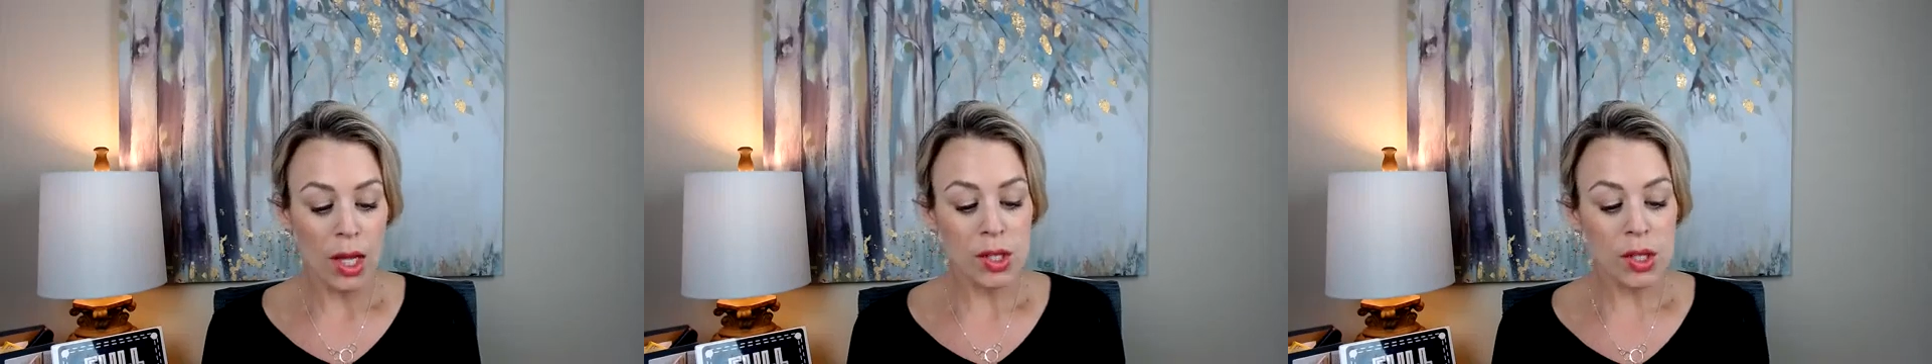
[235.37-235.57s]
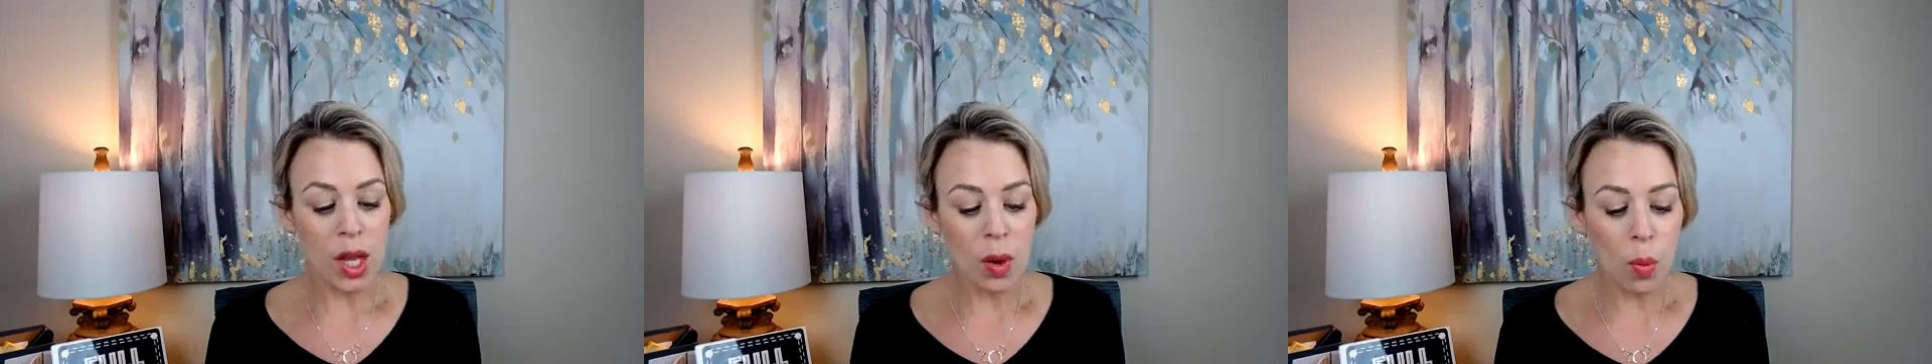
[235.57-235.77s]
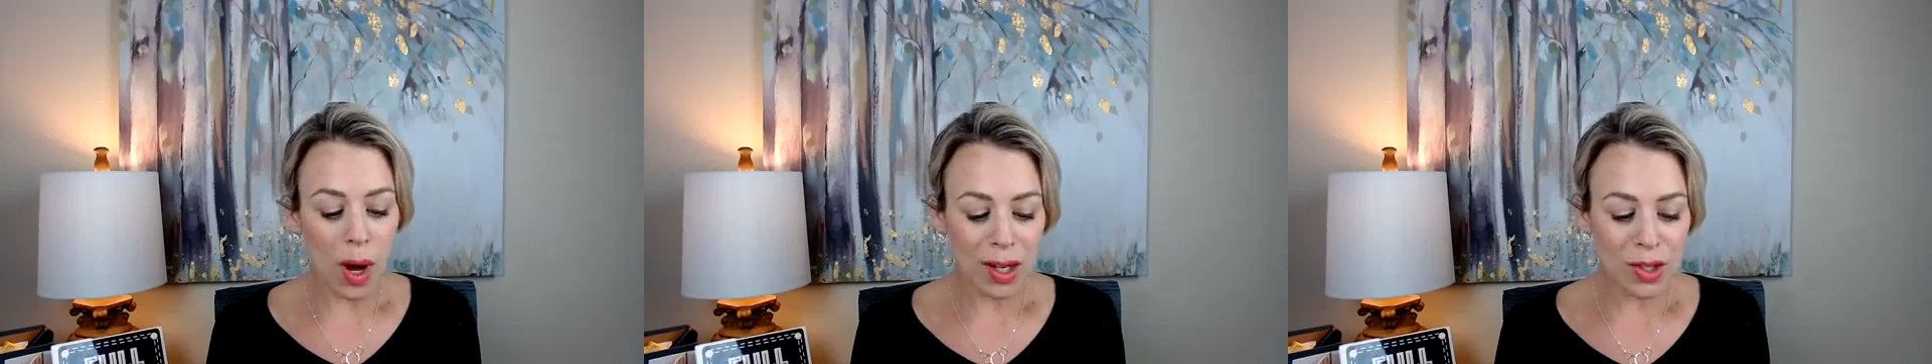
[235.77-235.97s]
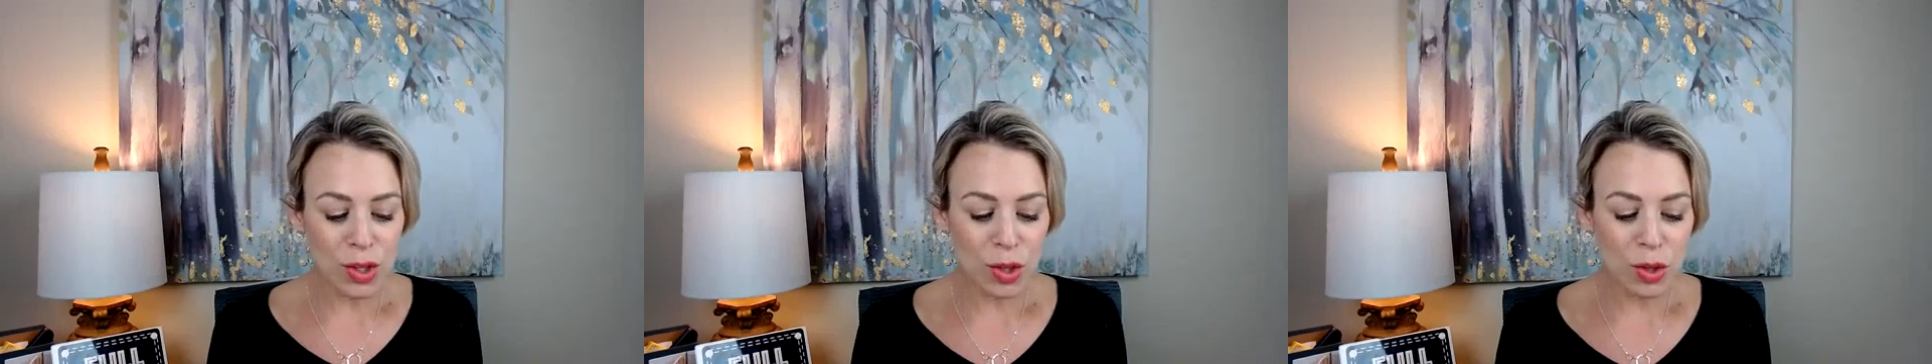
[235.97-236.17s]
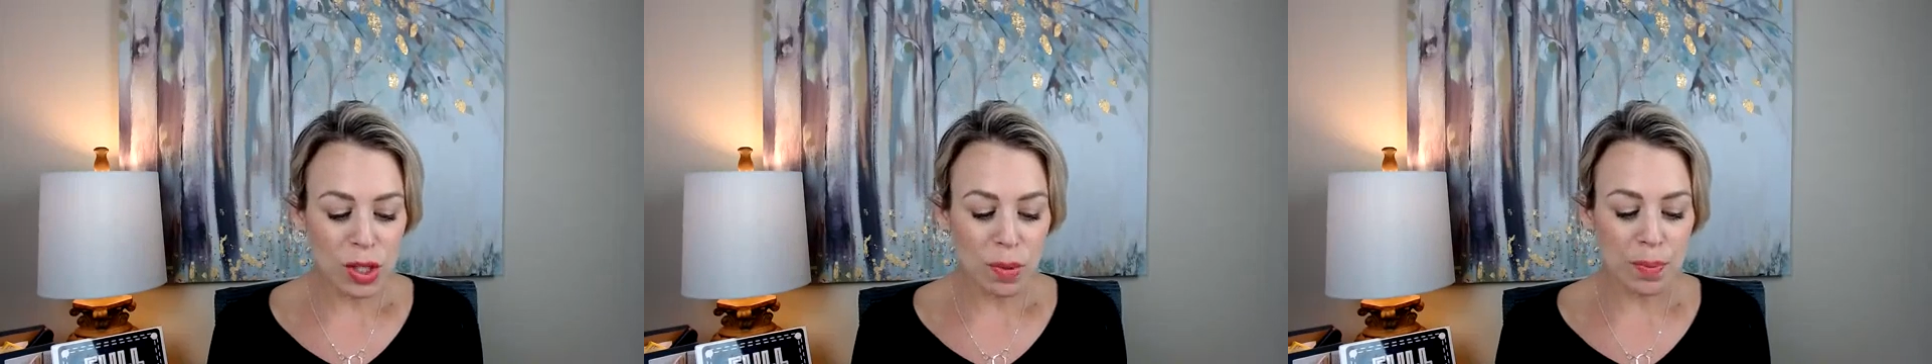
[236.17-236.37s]
So I want
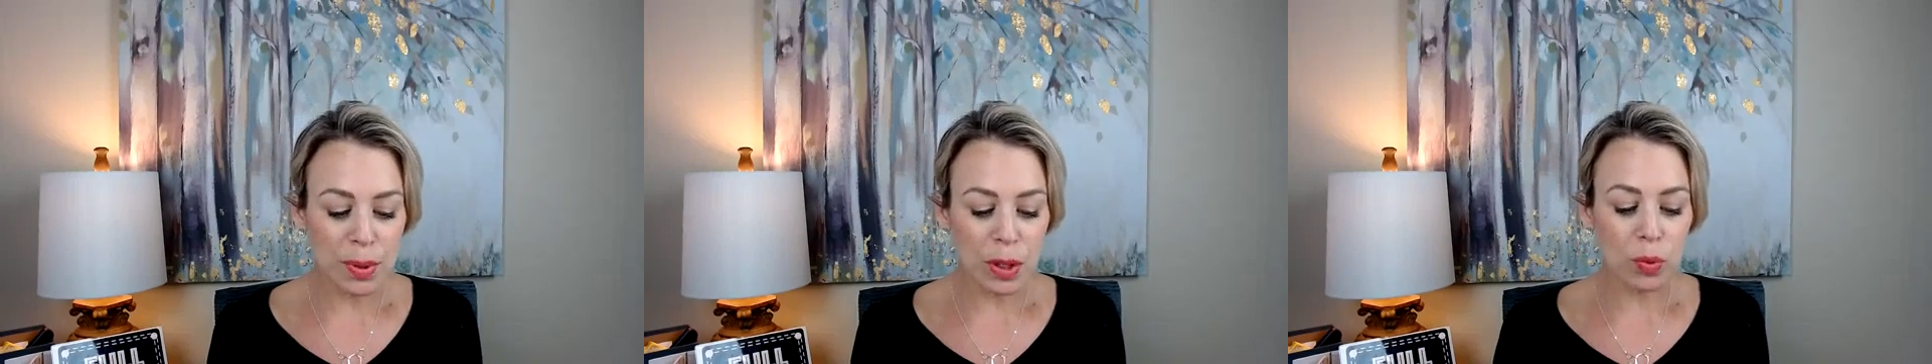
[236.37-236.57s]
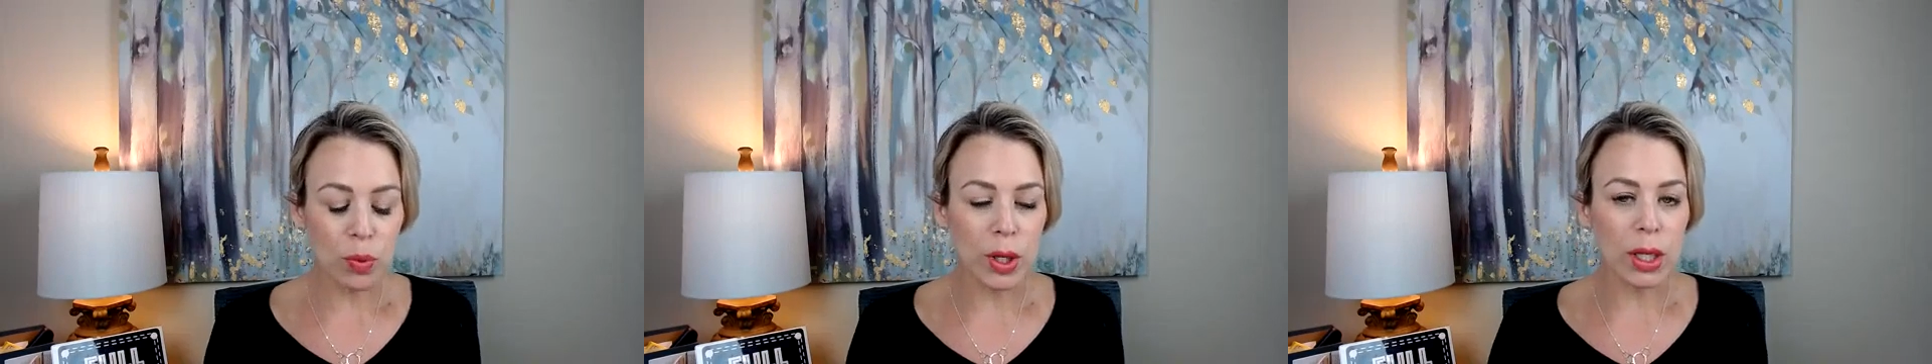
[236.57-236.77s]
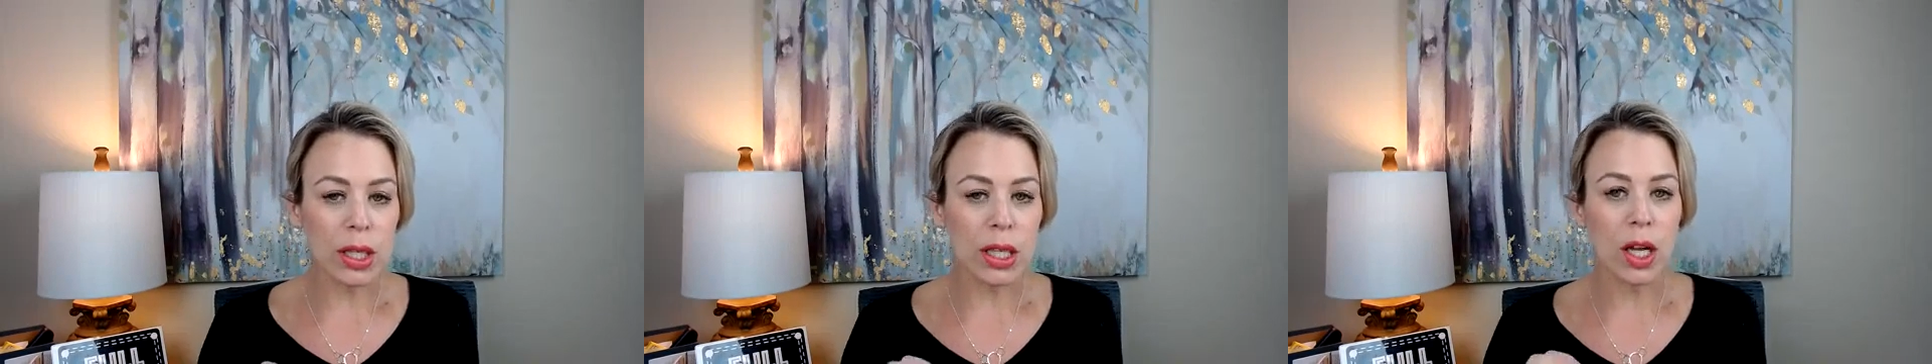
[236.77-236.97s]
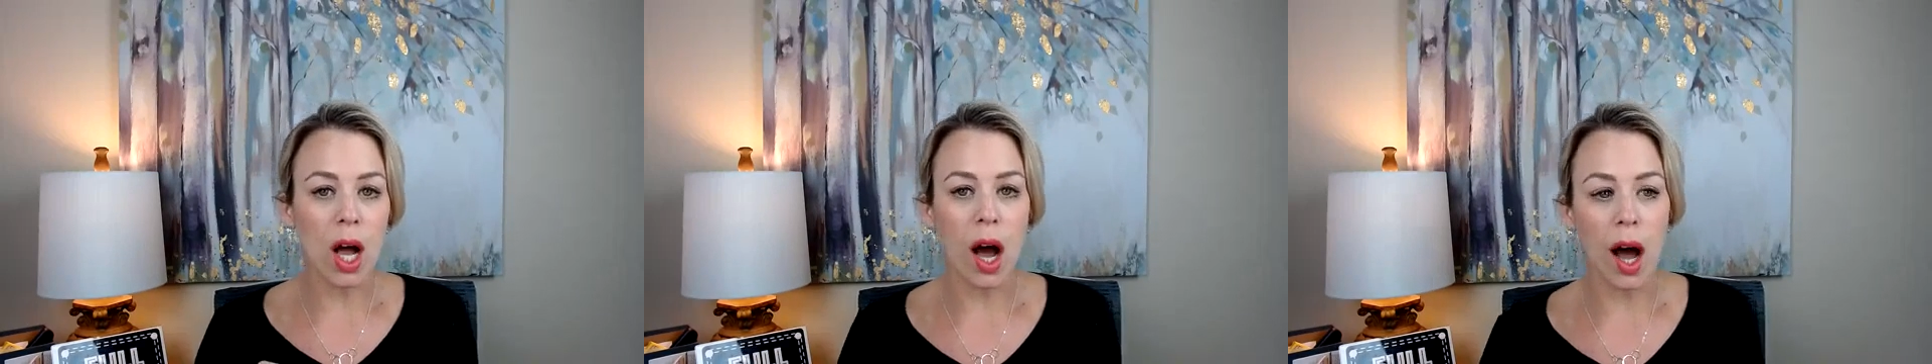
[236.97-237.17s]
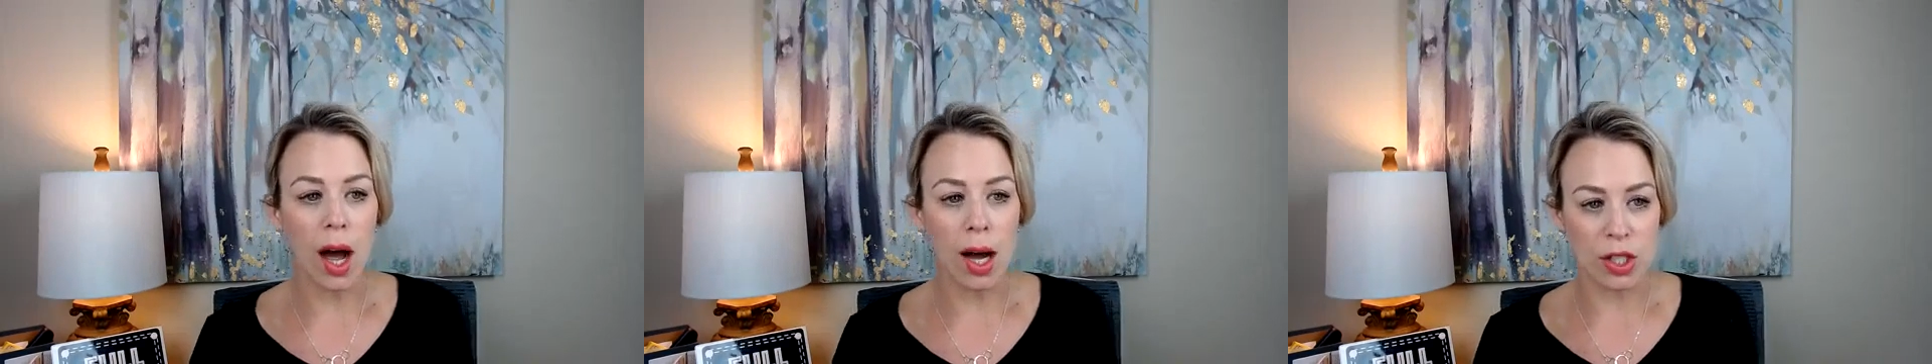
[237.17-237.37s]
you to be really
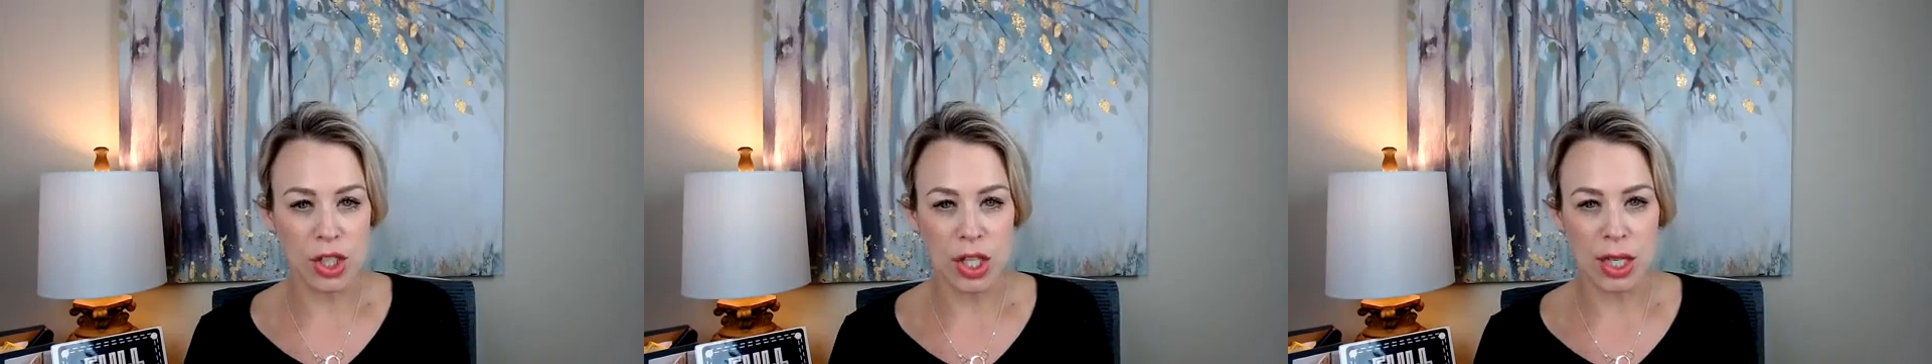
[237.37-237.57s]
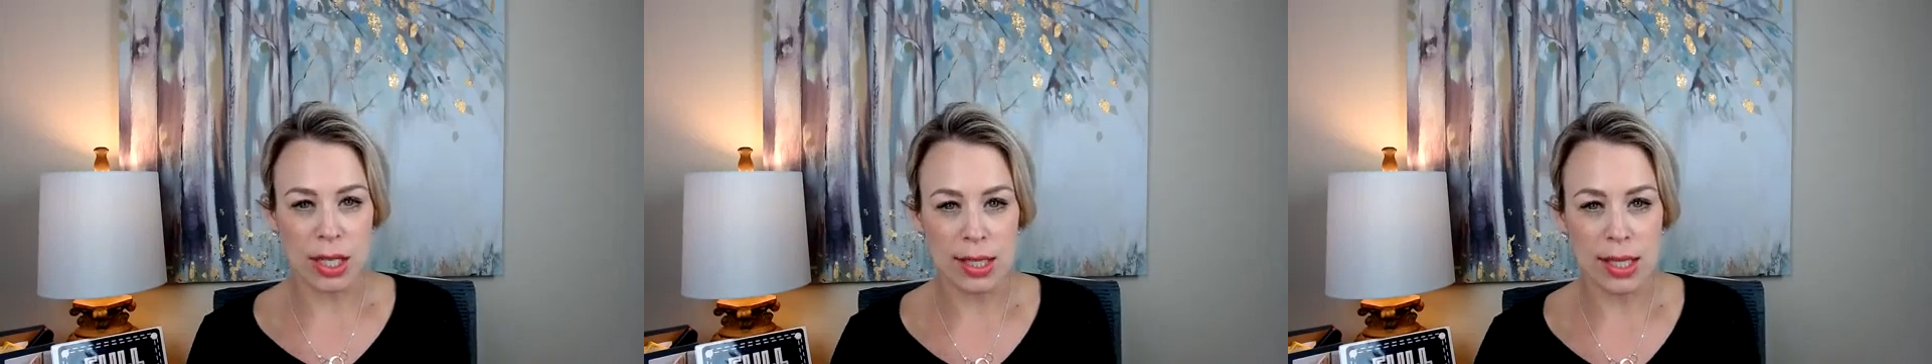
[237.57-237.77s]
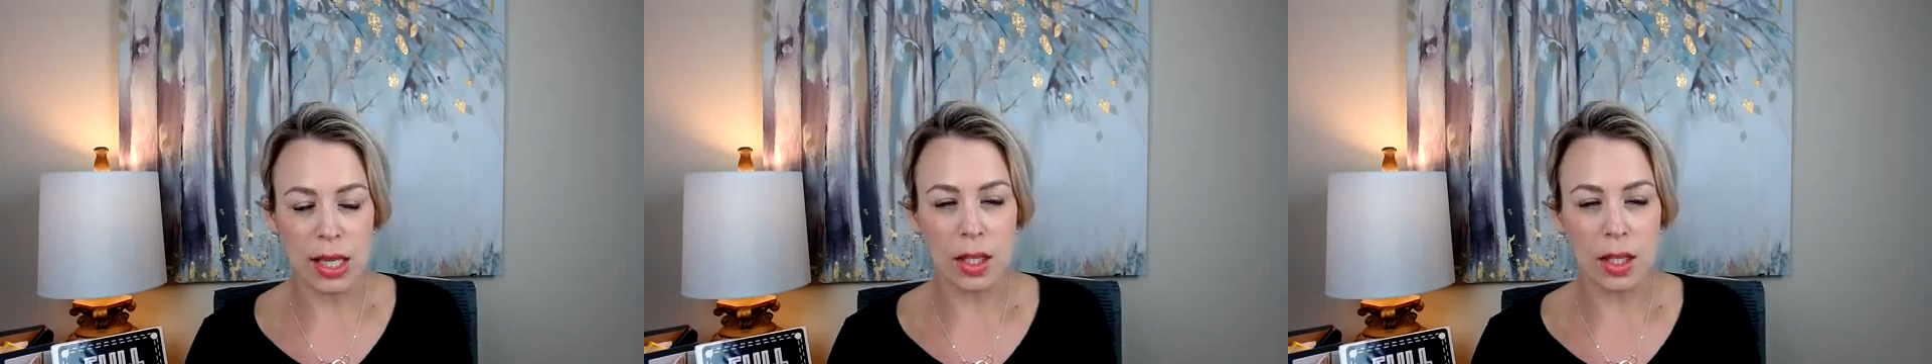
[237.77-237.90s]
conscious